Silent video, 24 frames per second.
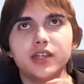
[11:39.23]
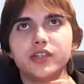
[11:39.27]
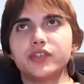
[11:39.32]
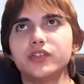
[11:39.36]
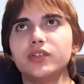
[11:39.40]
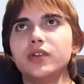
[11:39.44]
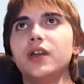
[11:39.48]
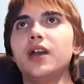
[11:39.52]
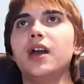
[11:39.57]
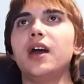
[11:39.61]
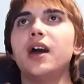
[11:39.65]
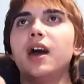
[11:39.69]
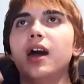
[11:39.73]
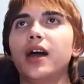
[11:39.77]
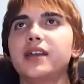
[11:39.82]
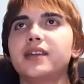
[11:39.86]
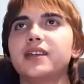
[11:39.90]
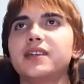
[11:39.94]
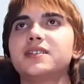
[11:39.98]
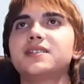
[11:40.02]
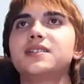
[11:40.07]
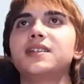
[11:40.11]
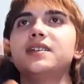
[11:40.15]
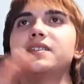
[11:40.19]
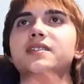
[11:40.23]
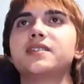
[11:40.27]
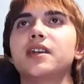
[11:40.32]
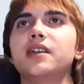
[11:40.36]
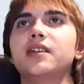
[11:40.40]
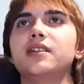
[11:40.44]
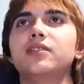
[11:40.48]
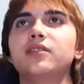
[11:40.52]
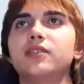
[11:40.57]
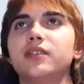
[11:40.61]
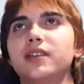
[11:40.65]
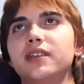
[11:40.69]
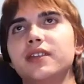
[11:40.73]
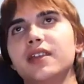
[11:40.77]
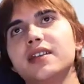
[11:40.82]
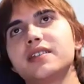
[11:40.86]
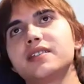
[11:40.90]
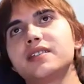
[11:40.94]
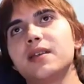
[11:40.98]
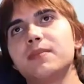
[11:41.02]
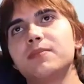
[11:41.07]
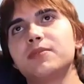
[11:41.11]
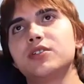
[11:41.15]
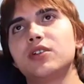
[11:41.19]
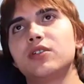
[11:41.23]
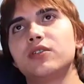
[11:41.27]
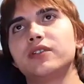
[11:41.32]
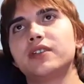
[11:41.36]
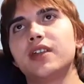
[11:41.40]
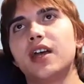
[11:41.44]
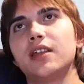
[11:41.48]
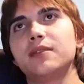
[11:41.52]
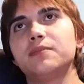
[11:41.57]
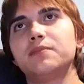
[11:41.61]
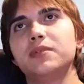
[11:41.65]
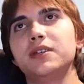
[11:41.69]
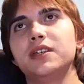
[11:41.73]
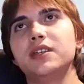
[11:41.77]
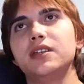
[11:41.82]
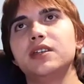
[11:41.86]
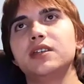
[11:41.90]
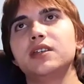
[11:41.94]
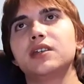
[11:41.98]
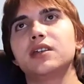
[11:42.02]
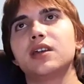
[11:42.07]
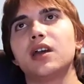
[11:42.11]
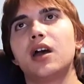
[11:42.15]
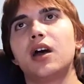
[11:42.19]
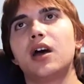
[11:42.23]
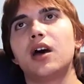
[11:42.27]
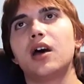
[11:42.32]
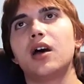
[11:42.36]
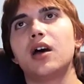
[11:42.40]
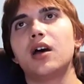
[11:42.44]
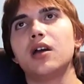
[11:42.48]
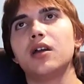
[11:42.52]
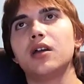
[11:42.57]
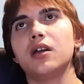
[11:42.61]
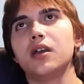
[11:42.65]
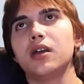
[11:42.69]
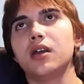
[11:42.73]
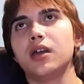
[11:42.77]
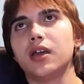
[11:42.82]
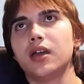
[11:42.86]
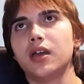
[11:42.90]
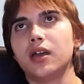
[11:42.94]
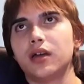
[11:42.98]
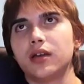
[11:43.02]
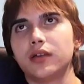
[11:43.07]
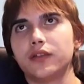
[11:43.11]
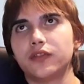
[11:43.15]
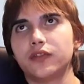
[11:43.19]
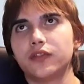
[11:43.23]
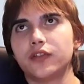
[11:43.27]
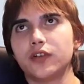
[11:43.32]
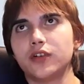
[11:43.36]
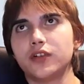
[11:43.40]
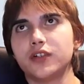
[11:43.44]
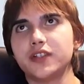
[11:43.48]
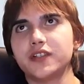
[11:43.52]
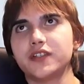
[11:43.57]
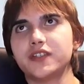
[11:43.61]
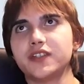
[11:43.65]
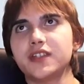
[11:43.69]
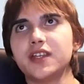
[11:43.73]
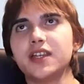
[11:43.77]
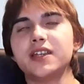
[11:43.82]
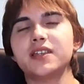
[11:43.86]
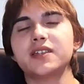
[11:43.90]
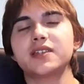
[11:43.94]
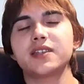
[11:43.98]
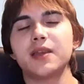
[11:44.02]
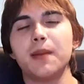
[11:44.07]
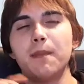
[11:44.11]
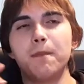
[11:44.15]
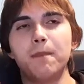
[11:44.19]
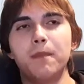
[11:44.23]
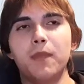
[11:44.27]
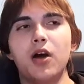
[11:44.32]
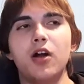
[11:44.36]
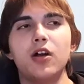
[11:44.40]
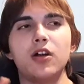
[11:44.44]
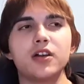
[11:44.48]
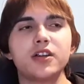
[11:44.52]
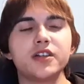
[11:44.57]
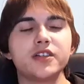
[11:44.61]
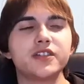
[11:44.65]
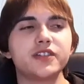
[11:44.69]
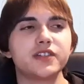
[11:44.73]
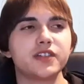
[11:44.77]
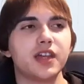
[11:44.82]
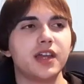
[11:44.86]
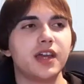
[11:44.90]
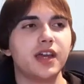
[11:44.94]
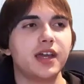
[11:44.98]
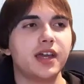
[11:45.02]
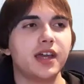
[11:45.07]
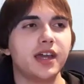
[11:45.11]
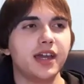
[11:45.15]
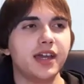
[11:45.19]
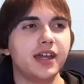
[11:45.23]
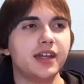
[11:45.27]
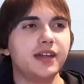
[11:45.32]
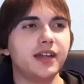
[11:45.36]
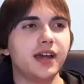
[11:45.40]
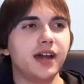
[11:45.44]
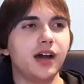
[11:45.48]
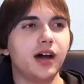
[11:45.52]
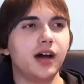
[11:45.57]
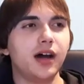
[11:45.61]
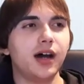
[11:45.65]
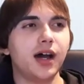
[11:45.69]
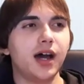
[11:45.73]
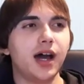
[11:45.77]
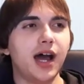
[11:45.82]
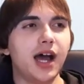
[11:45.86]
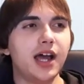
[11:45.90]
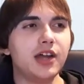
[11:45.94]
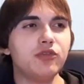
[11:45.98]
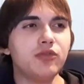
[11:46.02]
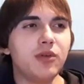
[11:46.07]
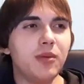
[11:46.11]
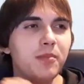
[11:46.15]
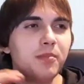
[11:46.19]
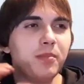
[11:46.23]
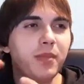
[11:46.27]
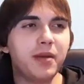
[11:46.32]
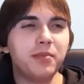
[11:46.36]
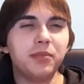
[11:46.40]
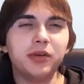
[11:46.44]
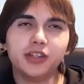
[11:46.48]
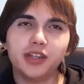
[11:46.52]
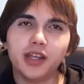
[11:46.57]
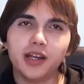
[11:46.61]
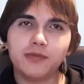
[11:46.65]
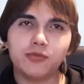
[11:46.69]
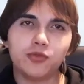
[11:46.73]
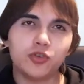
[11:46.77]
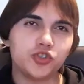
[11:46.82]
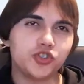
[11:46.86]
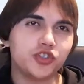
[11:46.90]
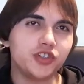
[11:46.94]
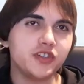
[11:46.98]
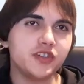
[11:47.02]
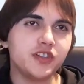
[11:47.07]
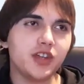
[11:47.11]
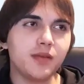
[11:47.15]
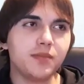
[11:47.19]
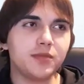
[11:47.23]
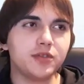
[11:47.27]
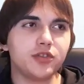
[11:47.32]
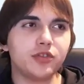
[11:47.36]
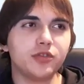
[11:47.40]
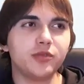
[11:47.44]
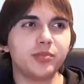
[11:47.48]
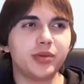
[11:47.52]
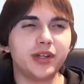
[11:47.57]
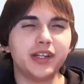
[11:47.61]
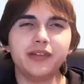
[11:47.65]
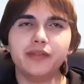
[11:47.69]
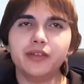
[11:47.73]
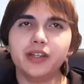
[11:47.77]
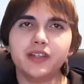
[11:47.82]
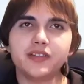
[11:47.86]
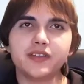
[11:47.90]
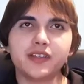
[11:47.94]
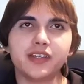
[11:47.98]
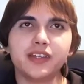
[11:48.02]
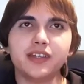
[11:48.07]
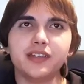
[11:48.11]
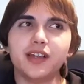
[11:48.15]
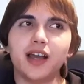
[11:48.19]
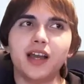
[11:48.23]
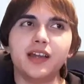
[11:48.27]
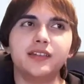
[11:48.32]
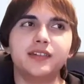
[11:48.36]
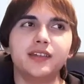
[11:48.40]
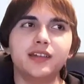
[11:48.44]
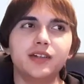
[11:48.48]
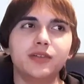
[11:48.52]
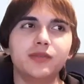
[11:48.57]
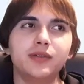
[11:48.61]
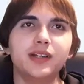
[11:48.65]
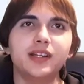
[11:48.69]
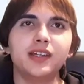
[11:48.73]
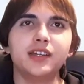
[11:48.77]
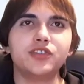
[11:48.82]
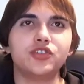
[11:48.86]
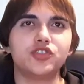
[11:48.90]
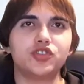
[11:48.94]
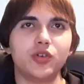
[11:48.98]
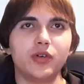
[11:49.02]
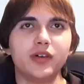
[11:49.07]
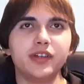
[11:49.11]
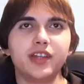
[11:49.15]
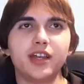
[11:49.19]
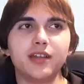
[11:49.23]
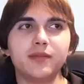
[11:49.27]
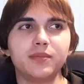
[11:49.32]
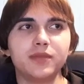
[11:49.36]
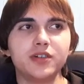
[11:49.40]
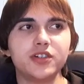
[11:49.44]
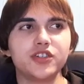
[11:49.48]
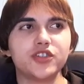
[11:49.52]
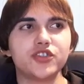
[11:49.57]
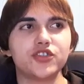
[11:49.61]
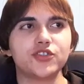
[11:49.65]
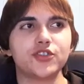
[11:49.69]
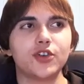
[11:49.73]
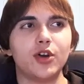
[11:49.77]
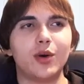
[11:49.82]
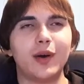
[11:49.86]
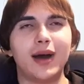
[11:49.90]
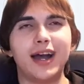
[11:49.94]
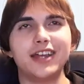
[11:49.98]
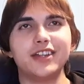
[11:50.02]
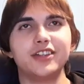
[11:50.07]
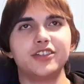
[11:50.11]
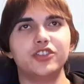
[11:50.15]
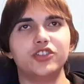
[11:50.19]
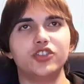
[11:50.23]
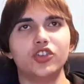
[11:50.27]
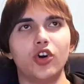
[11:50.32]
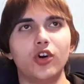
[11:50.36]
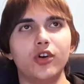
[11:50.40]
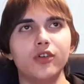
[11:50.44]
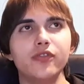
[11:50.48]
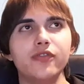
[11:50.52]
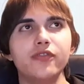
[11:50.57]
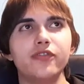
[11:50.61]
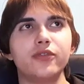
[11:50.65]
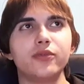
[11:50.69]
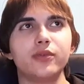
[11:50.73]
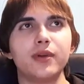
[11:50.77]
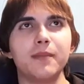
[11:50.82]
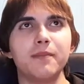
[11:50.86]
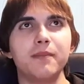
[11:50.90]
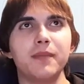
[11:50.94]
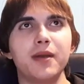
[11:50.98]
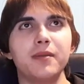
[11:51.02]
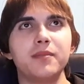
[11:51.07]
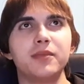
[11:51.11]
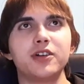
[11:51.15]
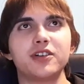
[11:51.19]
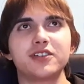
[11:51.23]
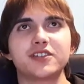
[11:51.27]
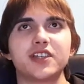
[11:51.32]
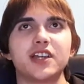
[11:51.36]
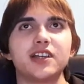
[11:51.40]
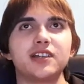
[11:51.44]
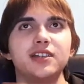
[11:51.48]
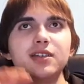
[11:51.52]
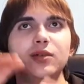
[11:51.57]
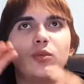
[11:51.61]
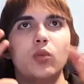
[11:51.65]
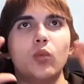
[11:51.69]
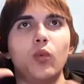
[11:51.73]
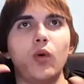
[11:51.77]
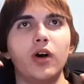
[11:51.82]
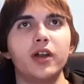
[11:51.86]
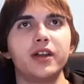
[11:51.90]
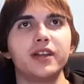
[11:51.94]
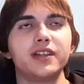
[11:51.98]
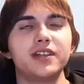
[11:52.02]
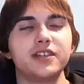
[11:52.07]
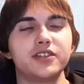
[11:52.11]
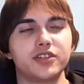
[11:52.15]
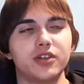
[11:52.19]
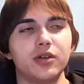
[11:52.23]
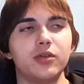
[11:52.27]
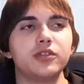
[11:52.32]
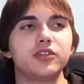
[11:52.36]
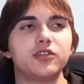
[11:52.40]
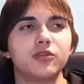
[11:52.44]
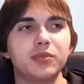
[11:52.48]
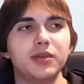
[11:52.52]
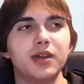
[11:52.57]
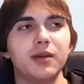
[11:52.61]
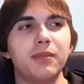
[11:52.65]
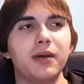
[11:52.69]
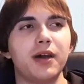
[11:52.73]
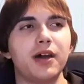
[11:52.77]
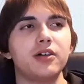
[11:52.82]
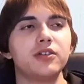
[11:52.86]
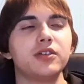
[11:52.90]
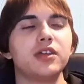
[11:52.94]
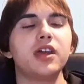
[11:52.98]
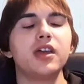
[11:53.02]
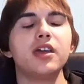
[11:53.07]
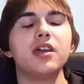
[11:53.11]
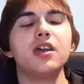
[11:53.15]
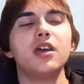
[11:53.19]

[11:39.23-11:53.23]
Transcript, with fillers: So yeah, I guess let's get into the next episode, that being uh, thirty-six, Mars. And I remember that I watched this episode, but even as a kid I didn't really enjoy it that much, so I don't remember exactly what it is going to be about,